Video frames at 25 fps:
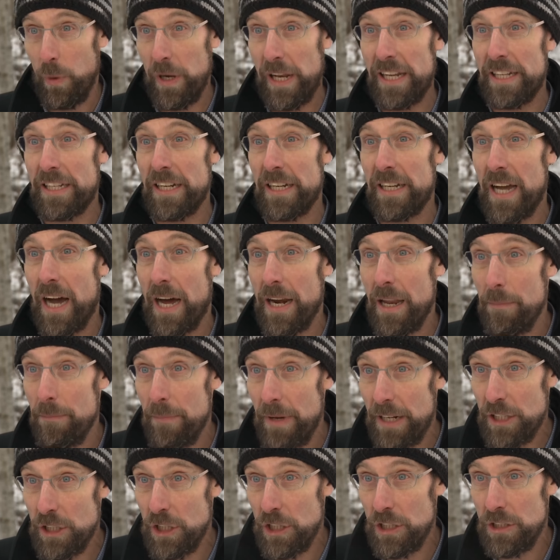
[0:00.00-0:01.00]
We need to cut
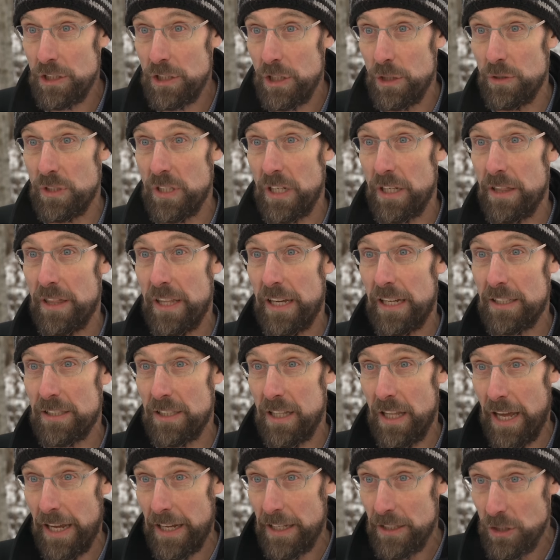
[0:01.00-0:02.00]
emissions using
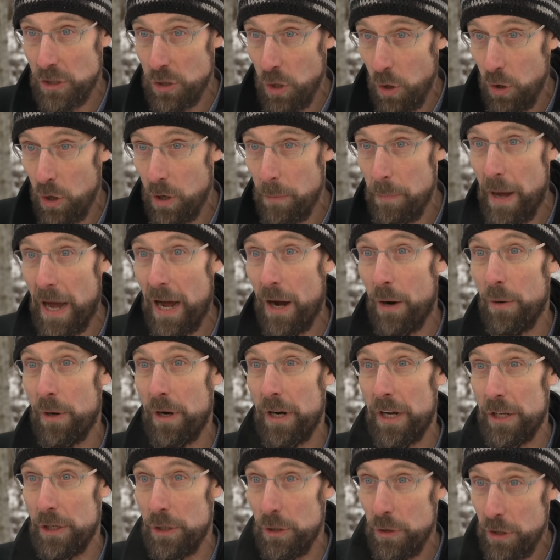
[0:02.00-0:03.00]
things like solar
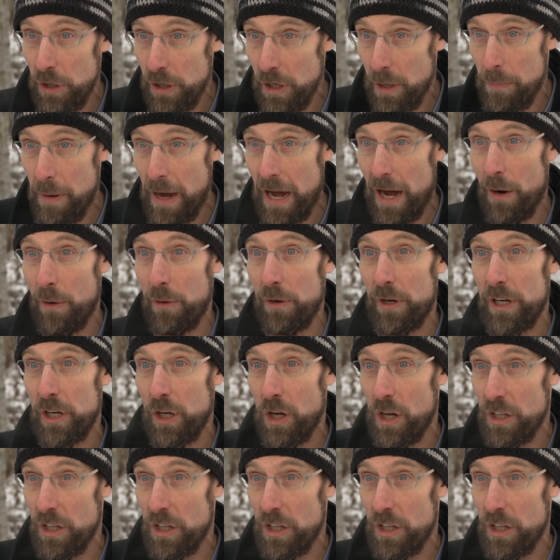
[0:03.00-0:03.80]
power and nuclear power and